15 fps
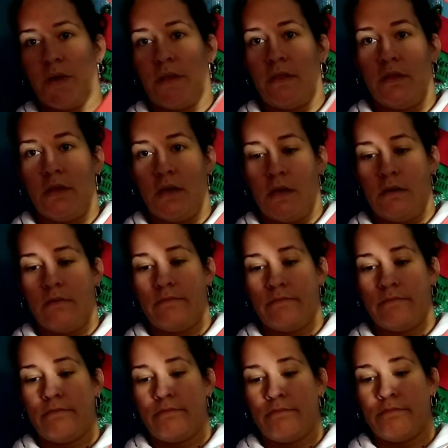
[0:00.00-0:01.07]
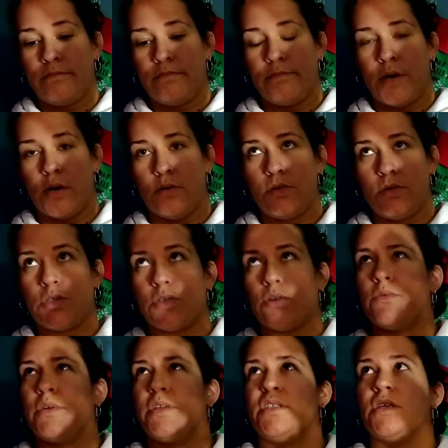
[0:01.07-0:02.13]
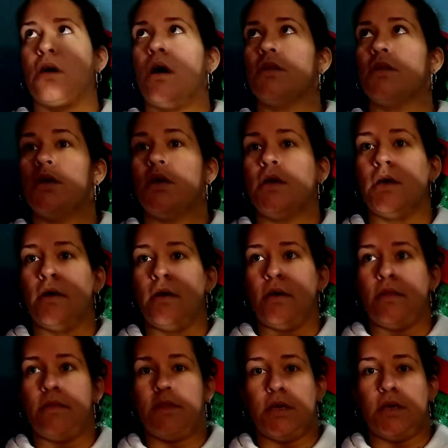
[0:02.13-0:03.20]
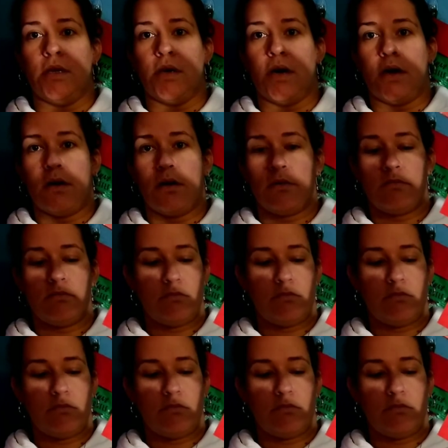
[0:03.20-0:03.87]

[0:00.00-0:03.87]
with the post, or what is it called? The uh,